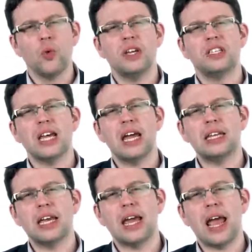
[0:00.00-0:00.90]
we said
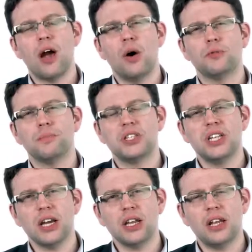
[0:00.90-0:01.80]
it held
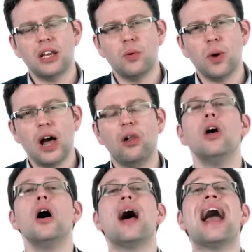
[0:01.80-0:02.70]
particularly well
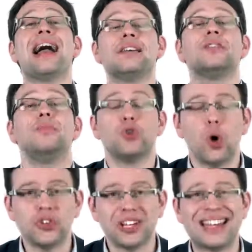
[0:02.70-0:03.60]

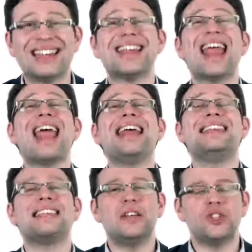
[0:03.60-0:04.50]
asymptotically as
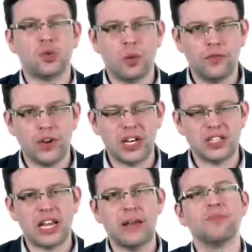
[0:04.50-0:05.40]
n tends to
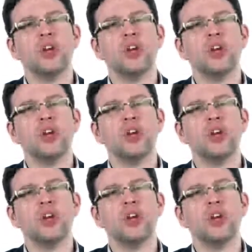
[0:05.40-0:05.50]
infinity.